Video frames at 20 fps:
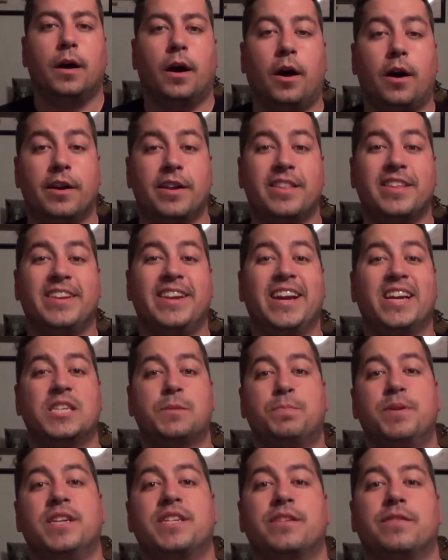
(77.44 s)
On to the
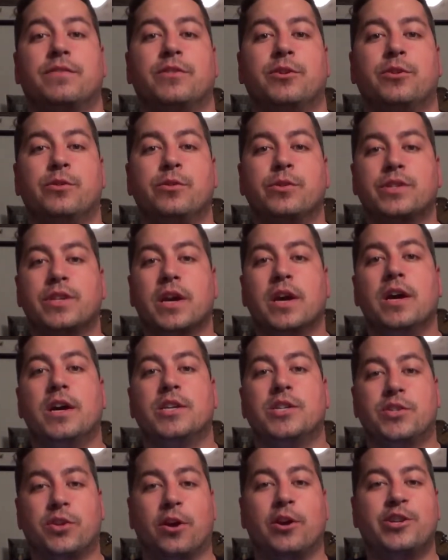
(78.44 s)
next piece of news
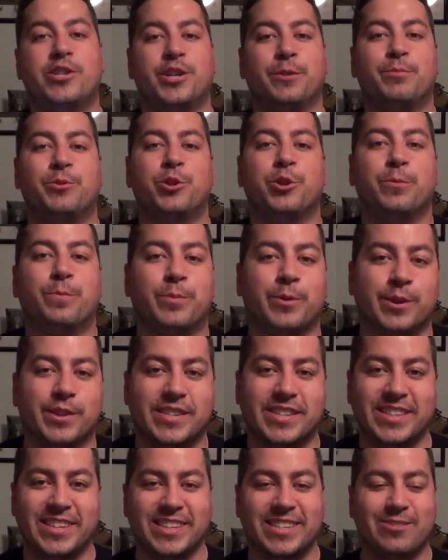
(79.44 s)
Starship
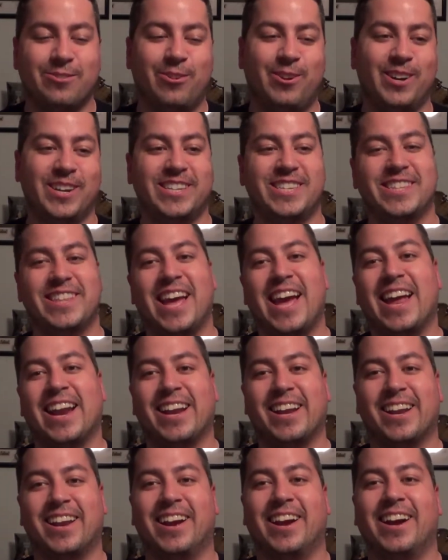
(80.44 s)
Troopers. This was
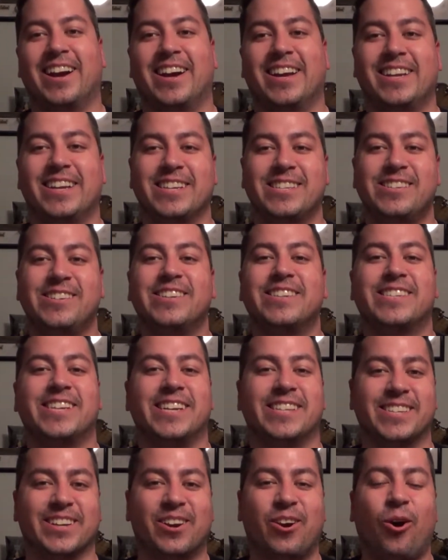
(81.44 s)
that, uh, I guess you could say
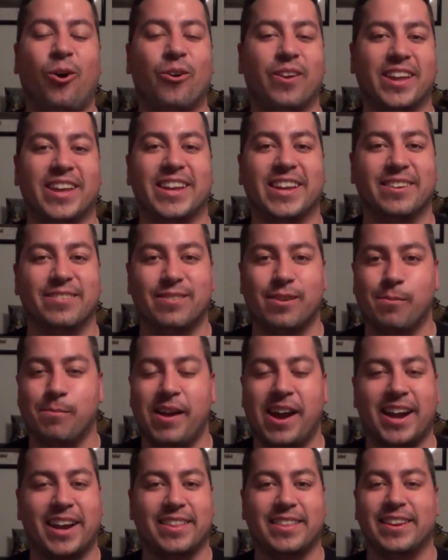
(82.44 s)
it's a cult hit from
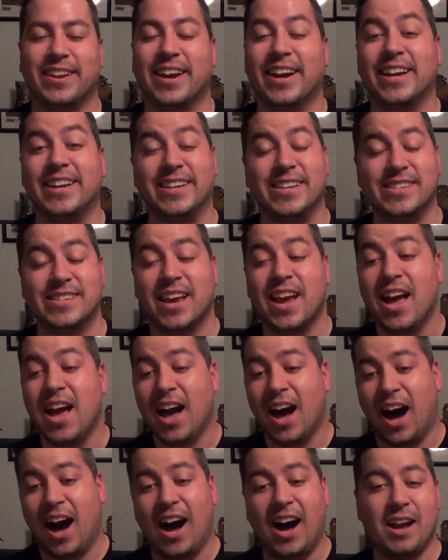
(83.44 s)
back in the 90s.
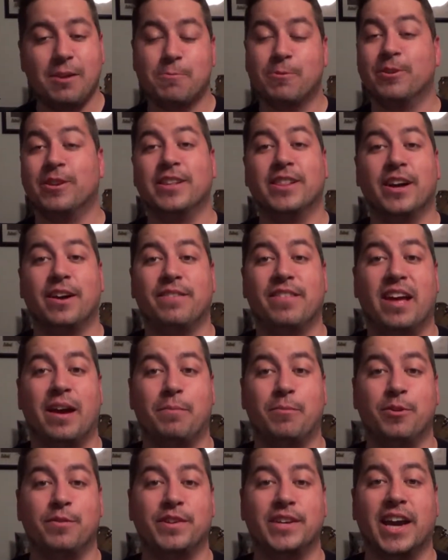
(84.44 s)
I really love that
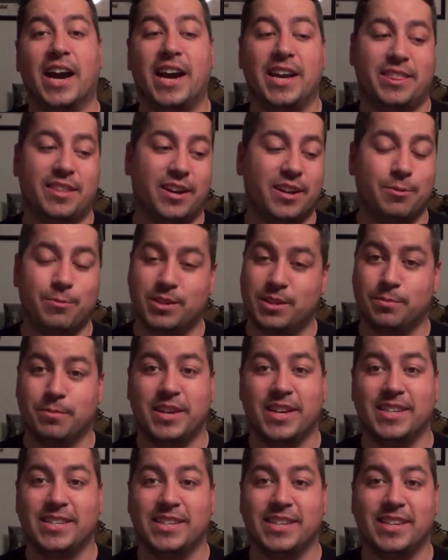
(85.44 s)
movie. I thought it was
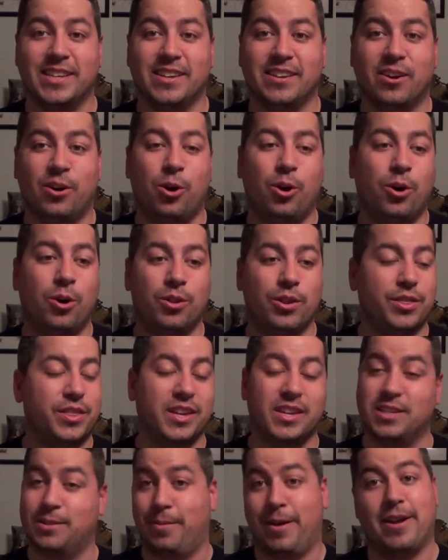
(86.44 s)
amazing. All the
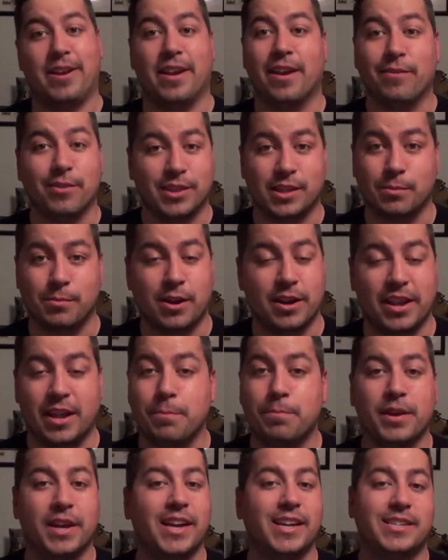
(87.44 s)
things about it, everything about
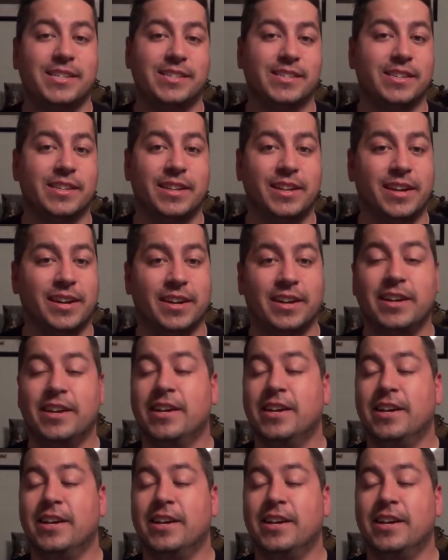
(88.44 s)
it. NPH is in there.